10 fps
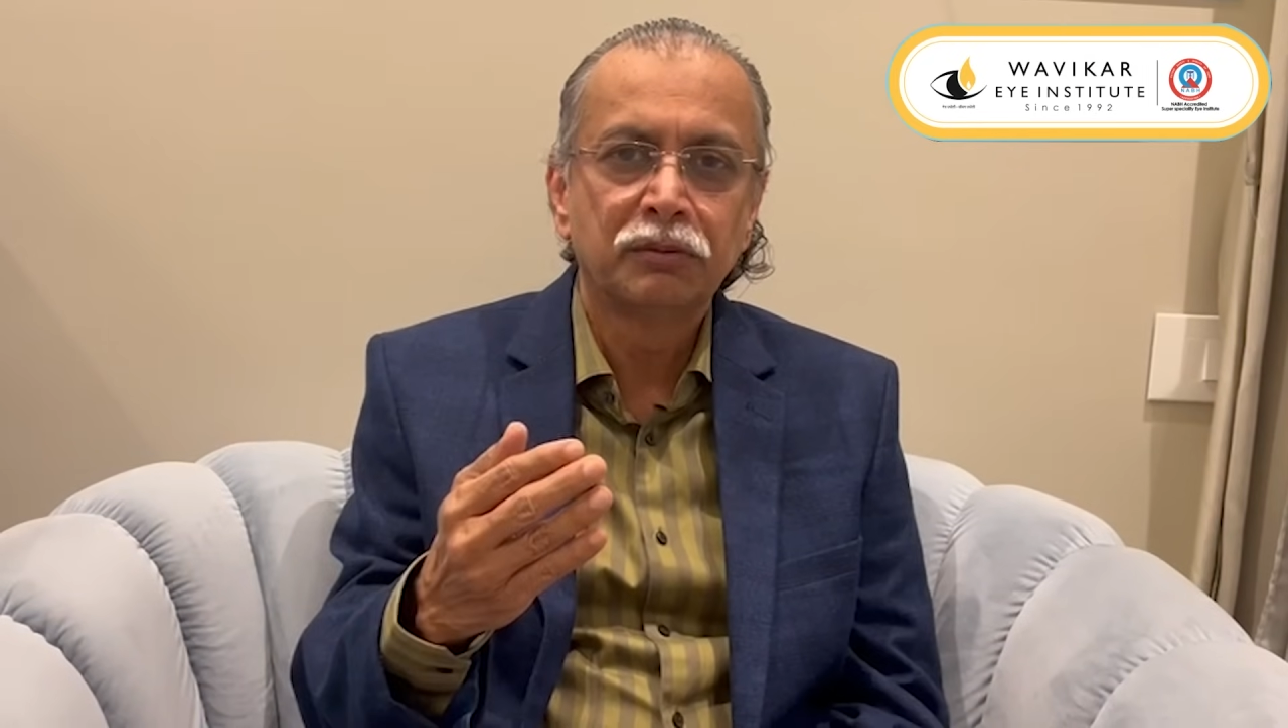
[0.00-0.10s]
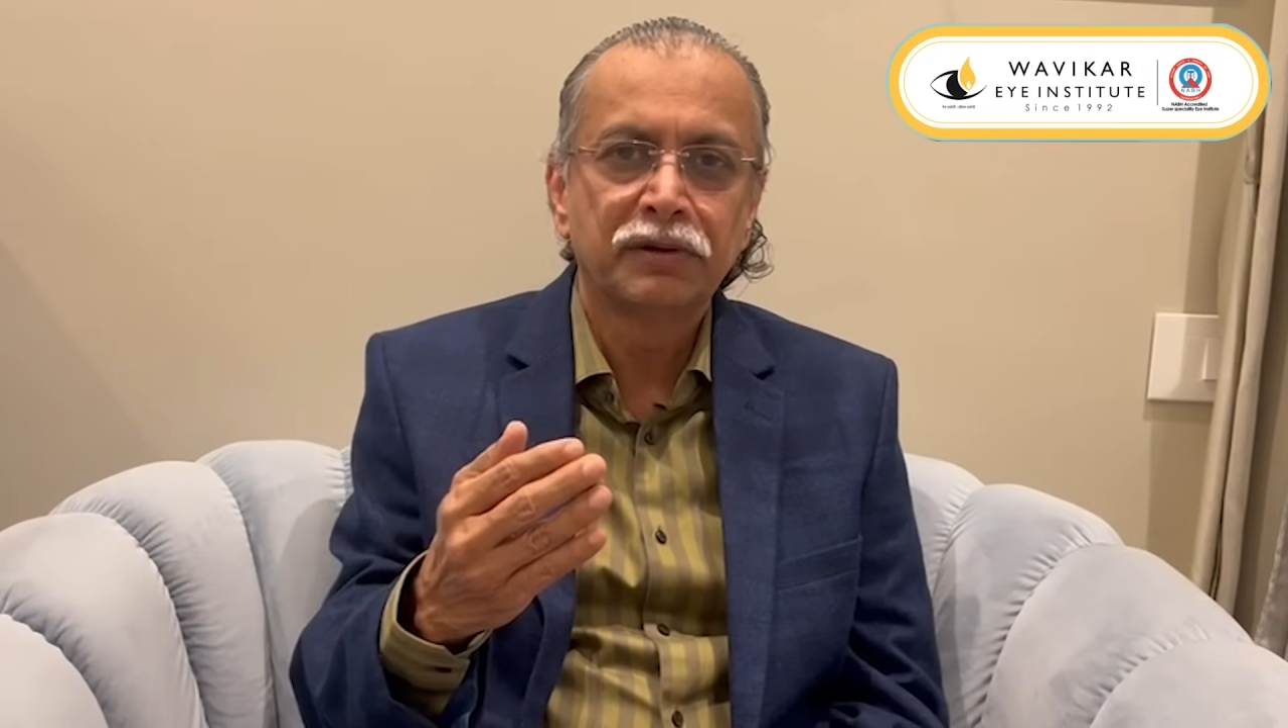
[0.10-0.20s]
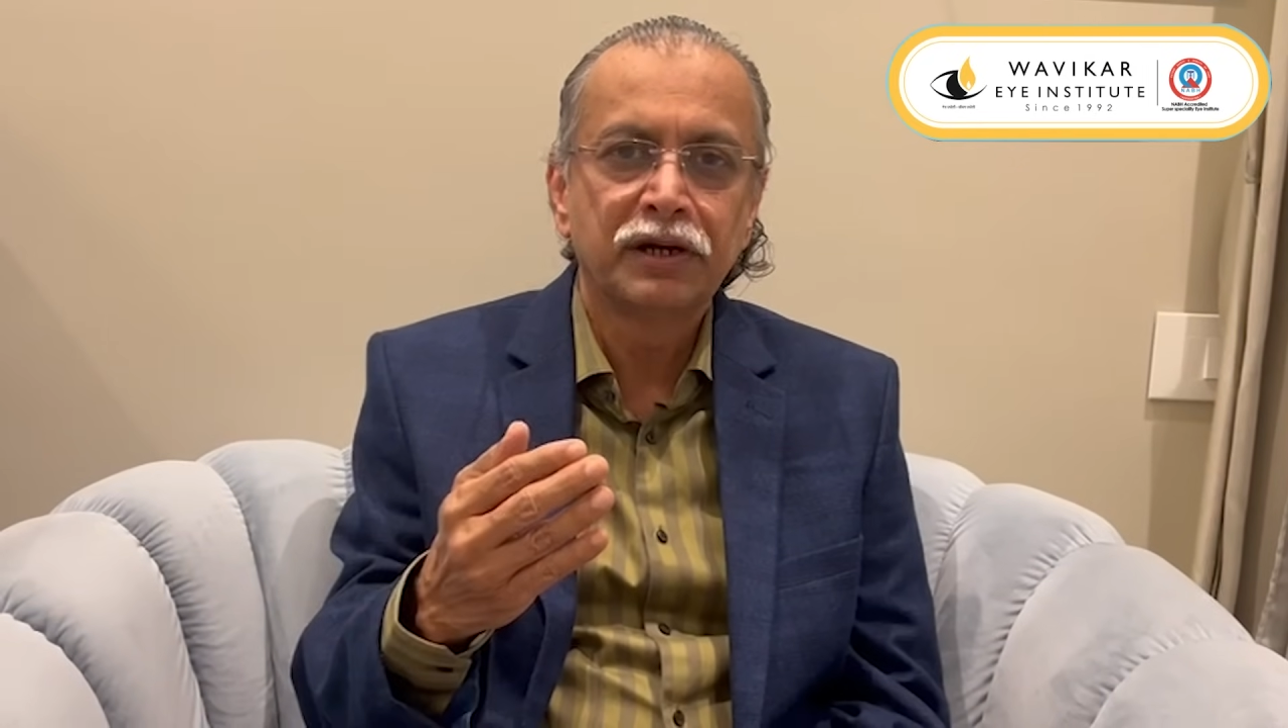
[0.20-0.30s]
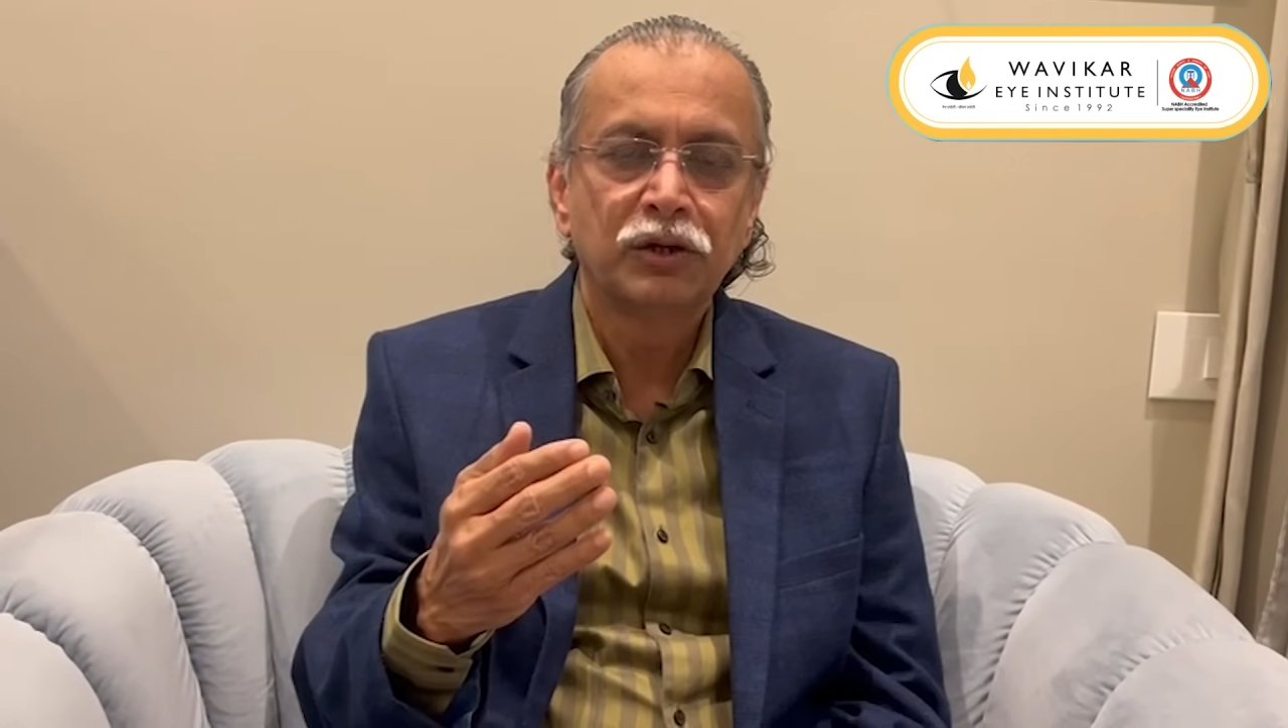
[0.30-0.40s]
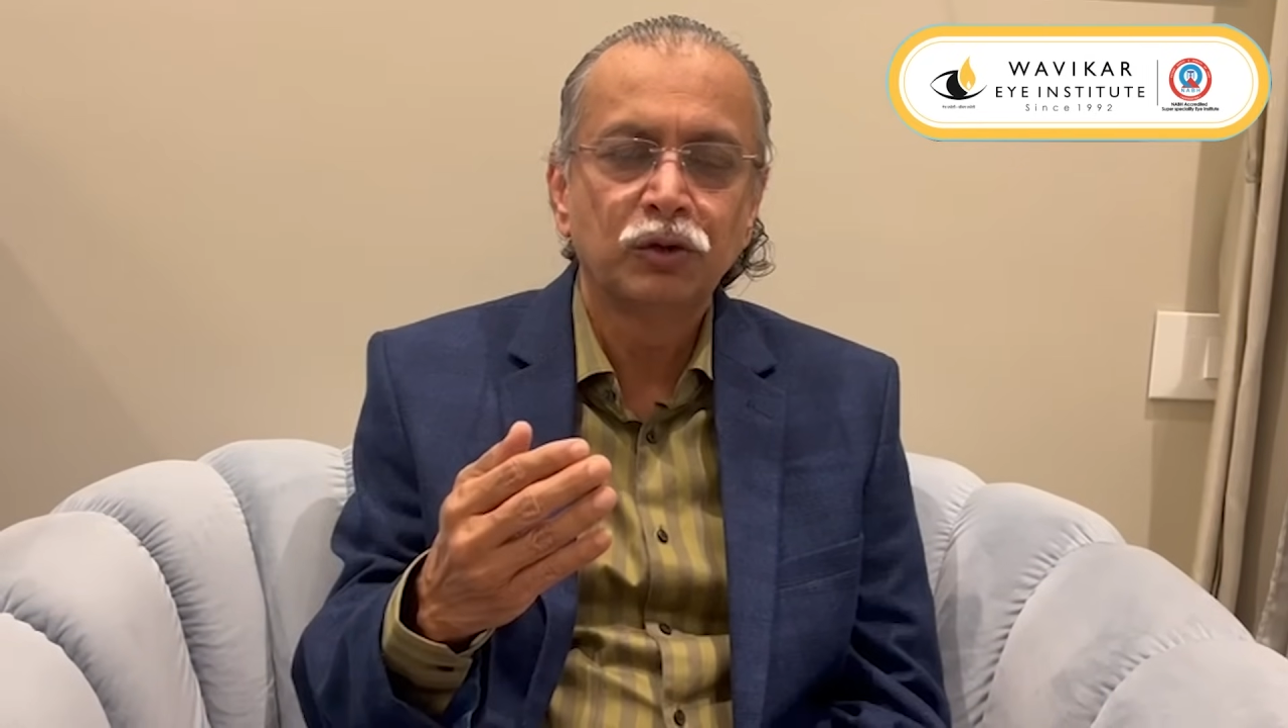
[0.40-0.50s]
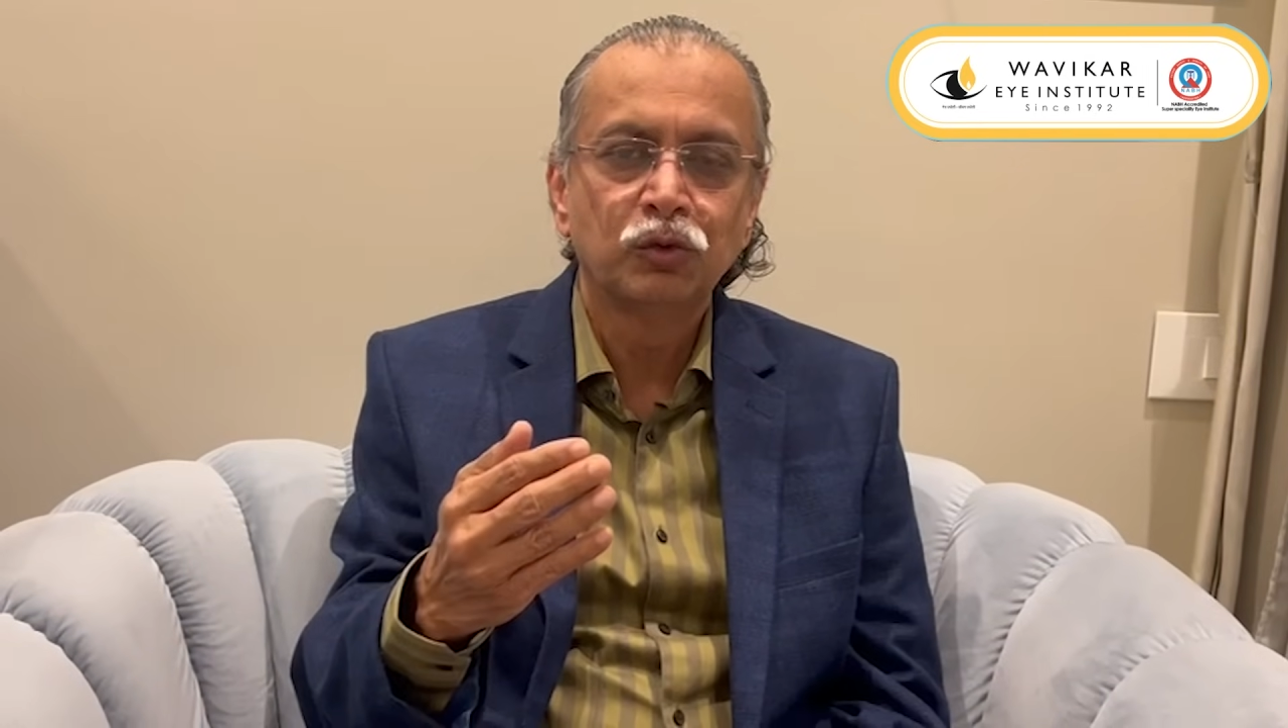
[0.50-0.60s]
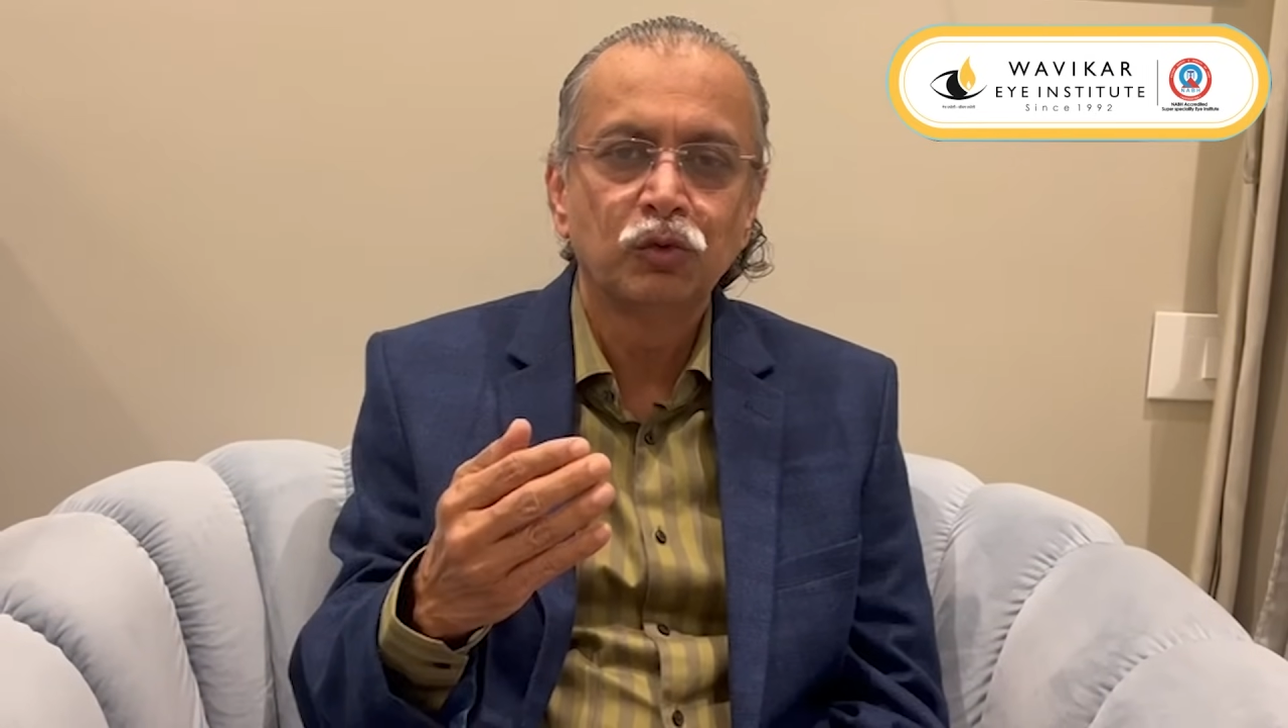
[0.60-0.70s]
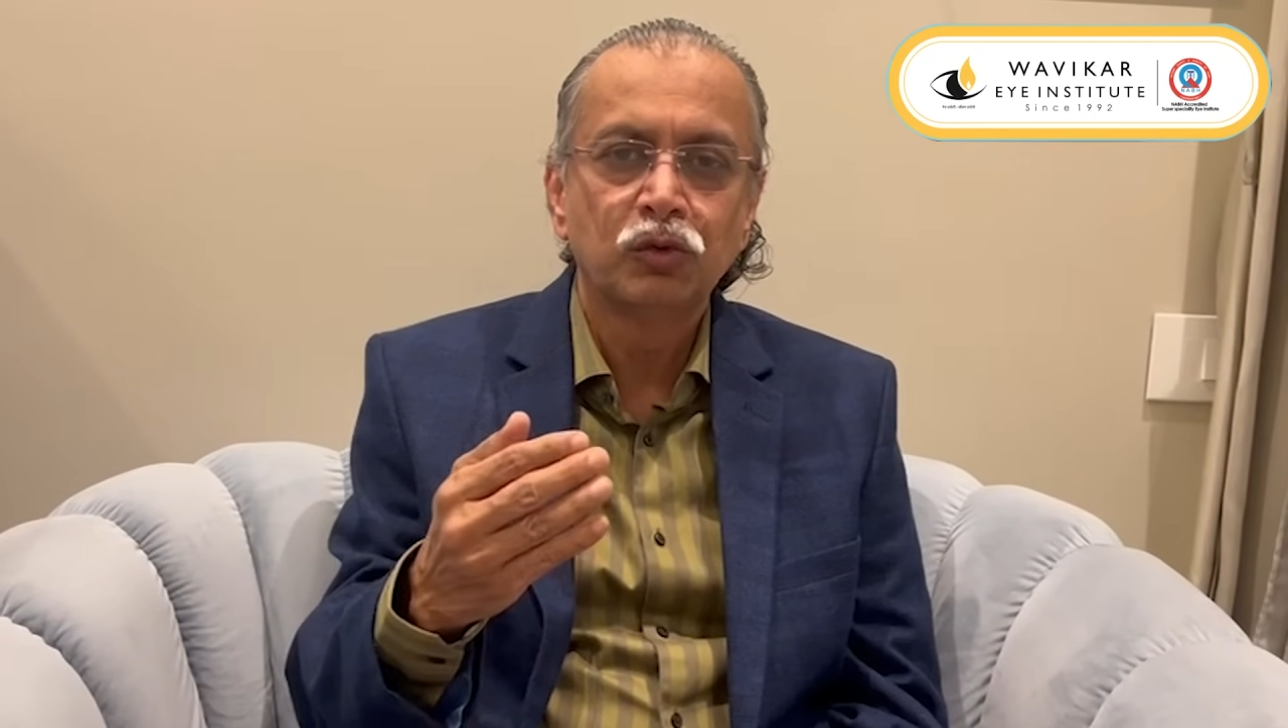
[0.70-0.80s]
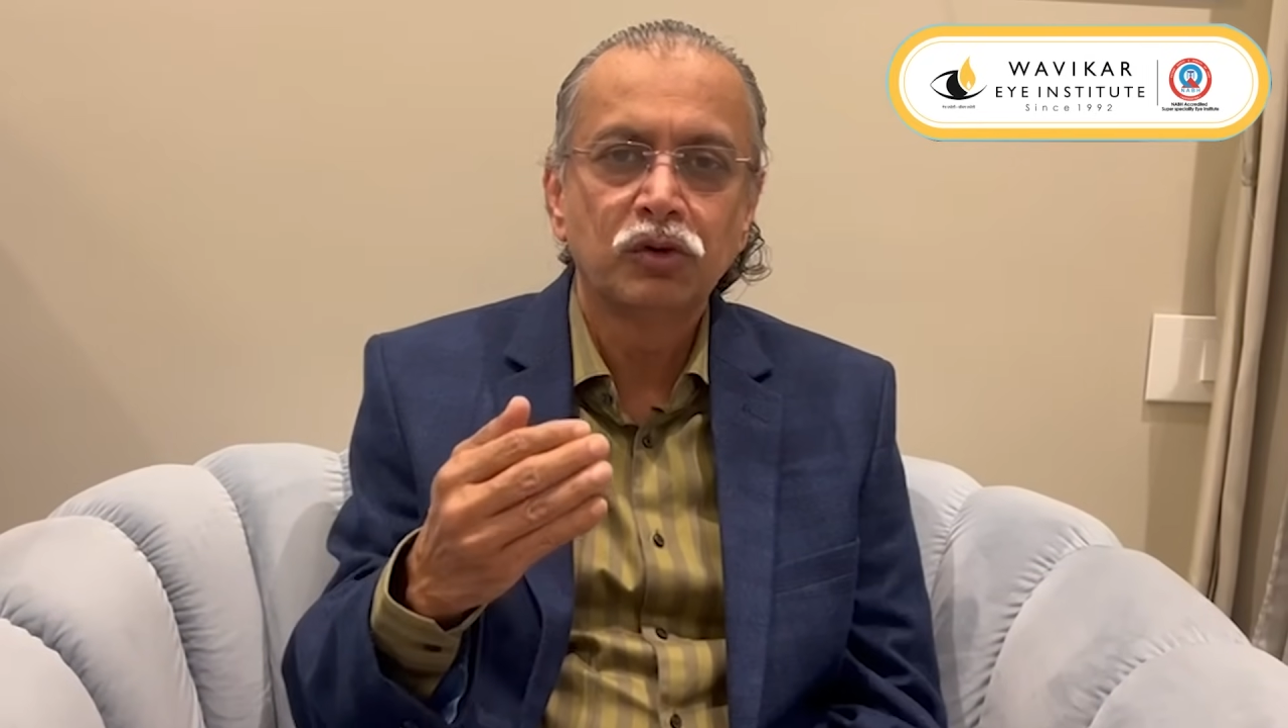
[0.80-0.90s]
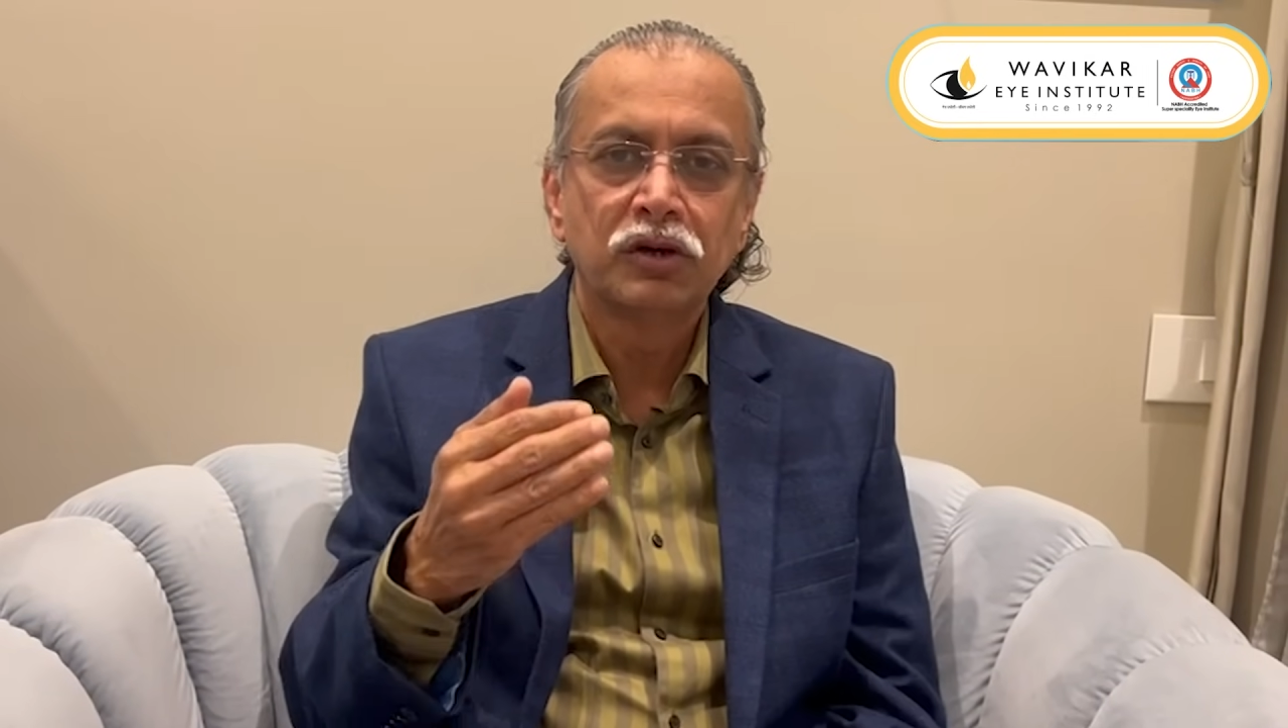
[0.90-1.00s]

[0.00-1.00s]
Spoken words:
mind to